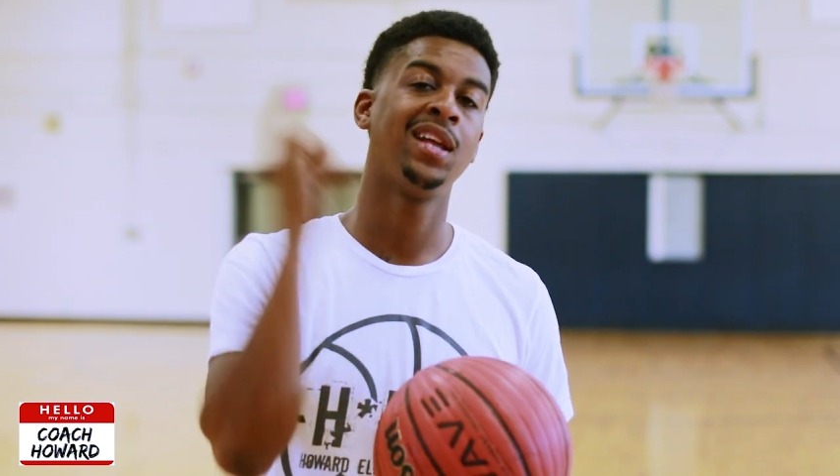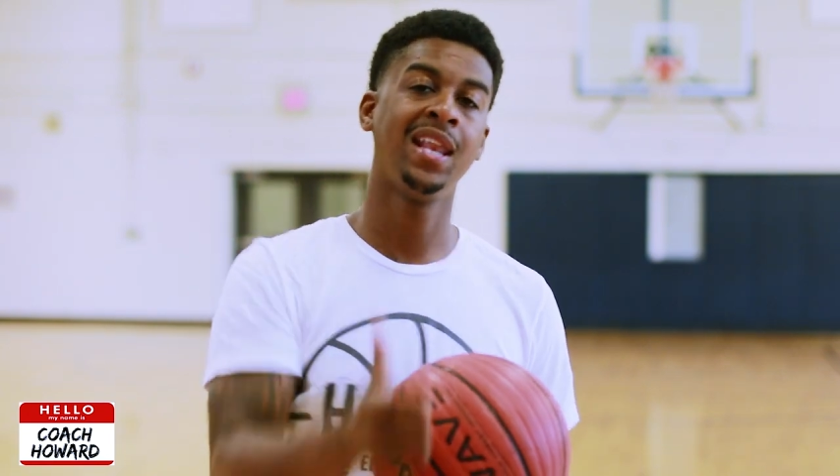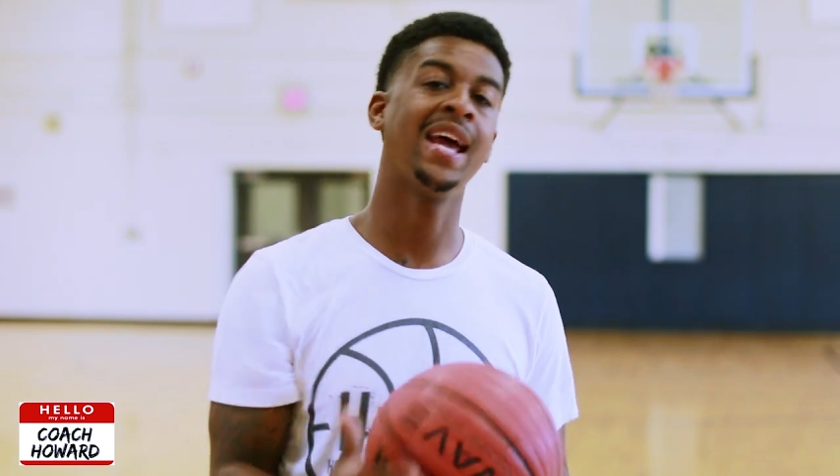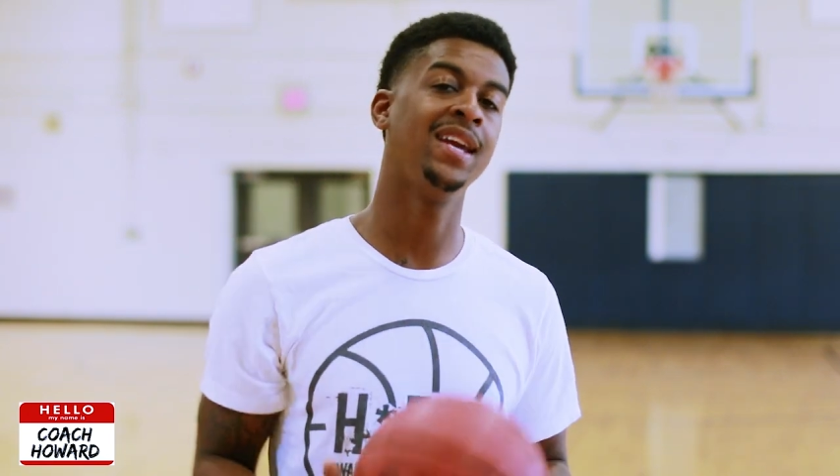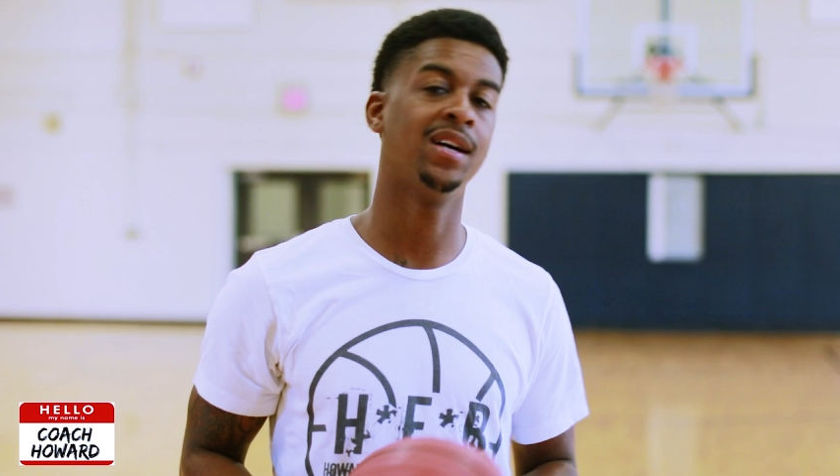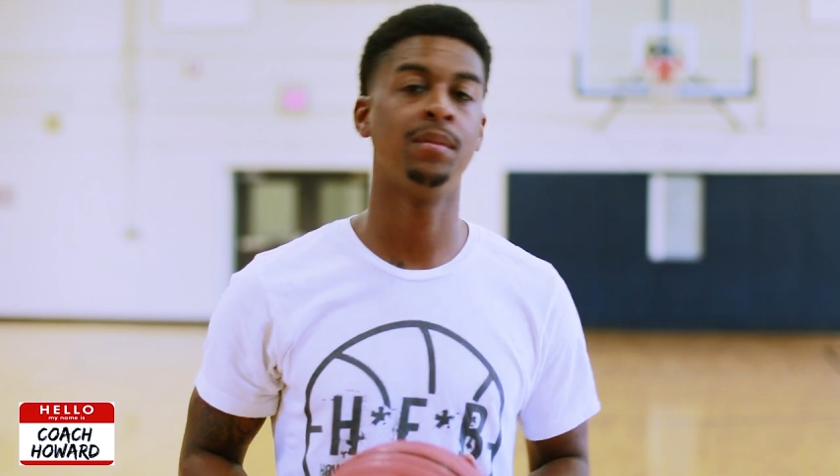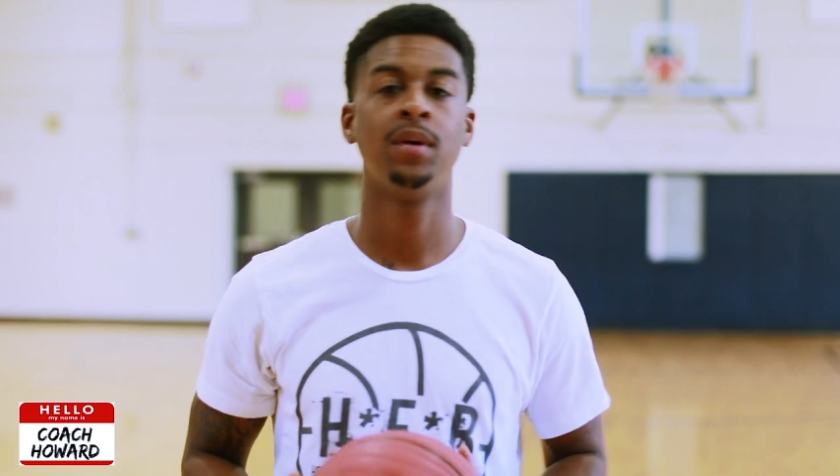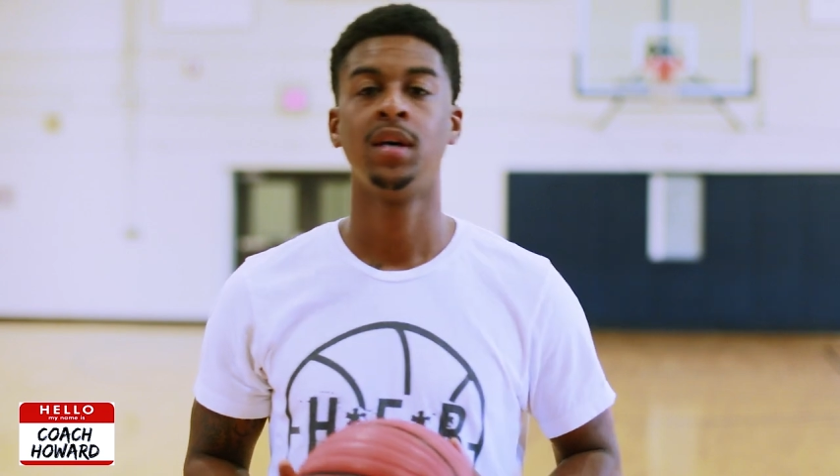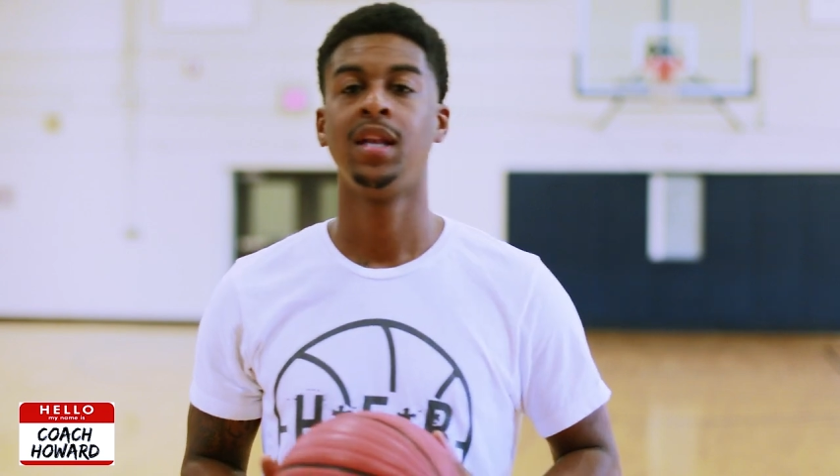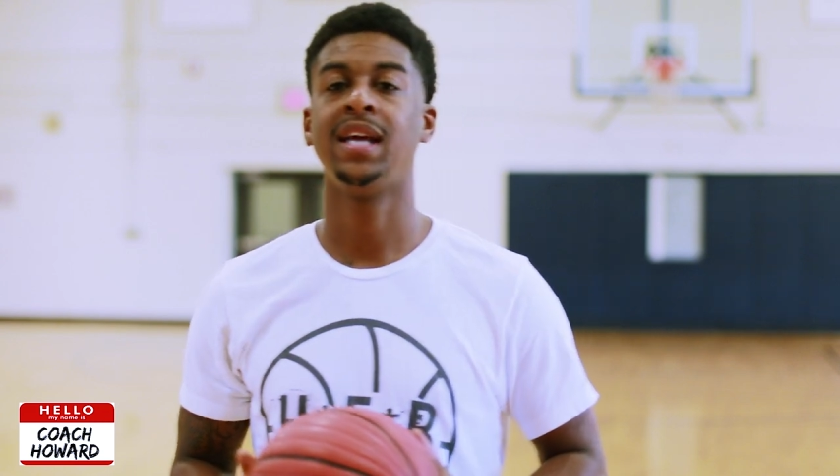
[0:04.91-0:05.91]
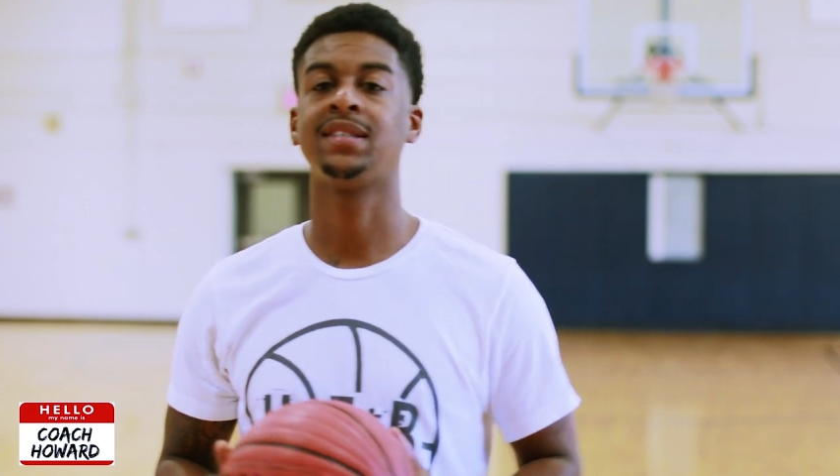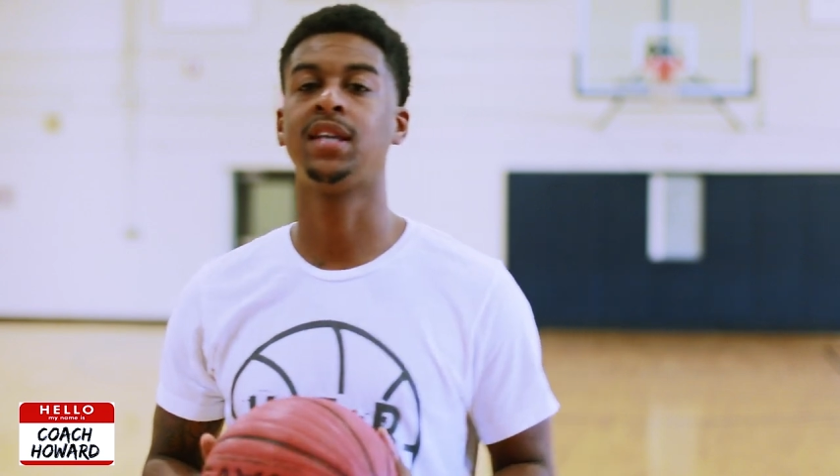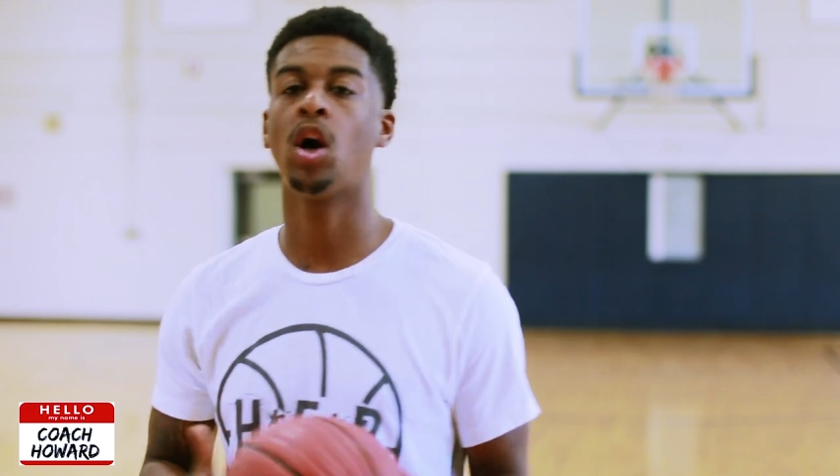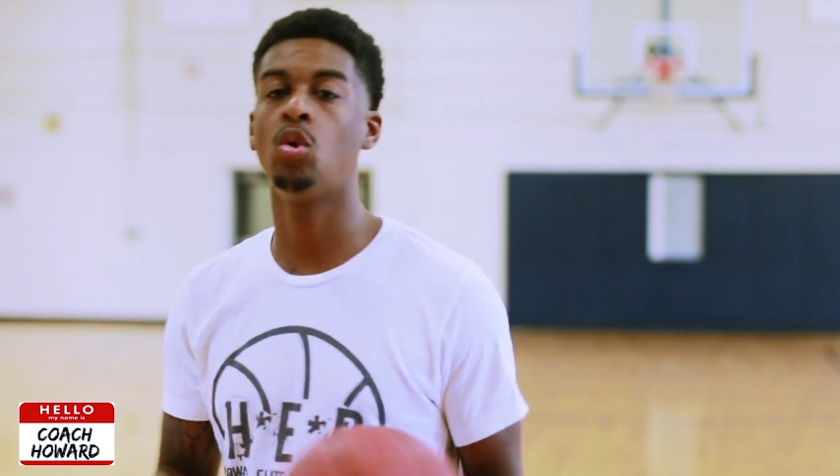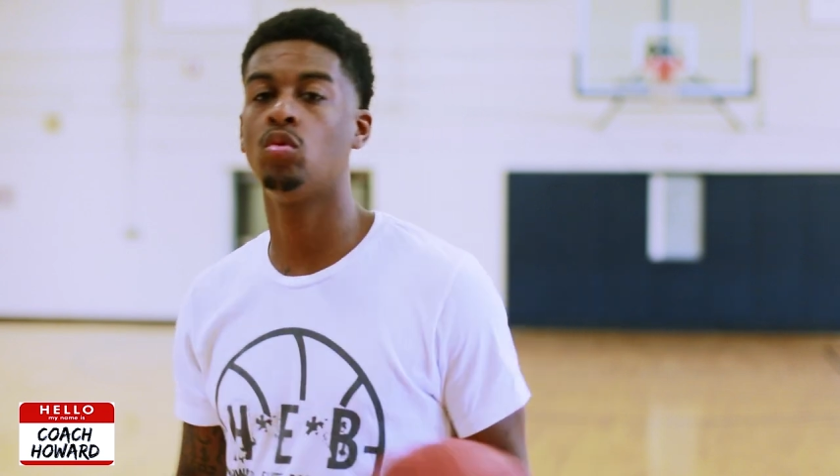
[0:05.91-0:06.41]
layup. Let's
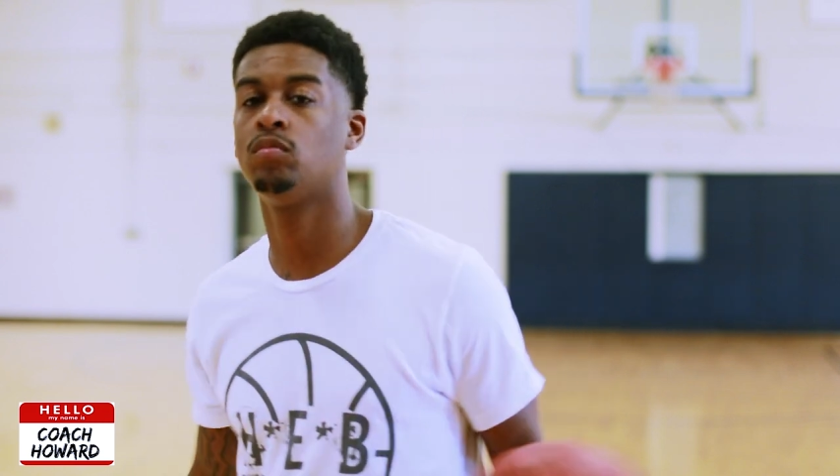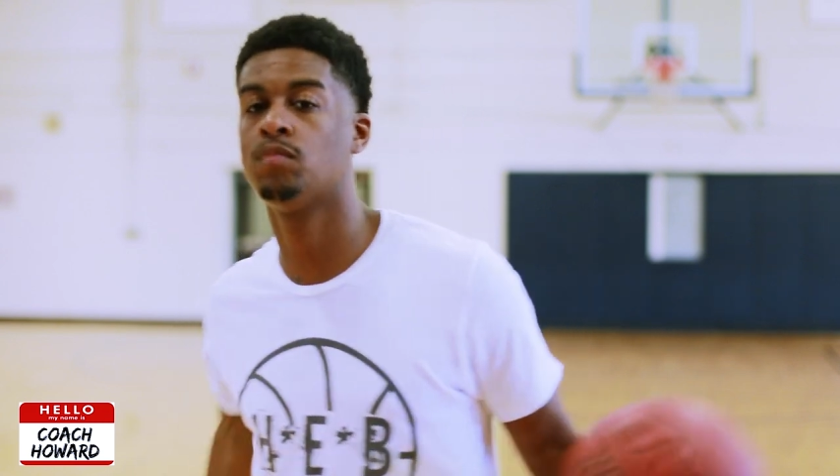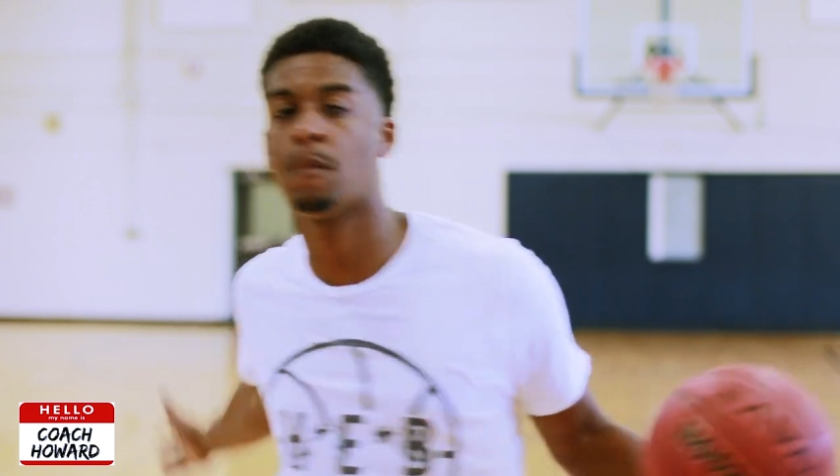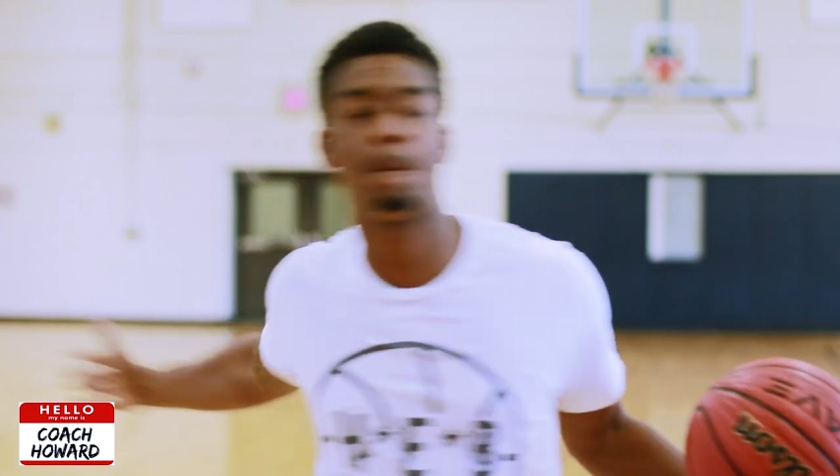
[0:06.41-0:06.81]
go.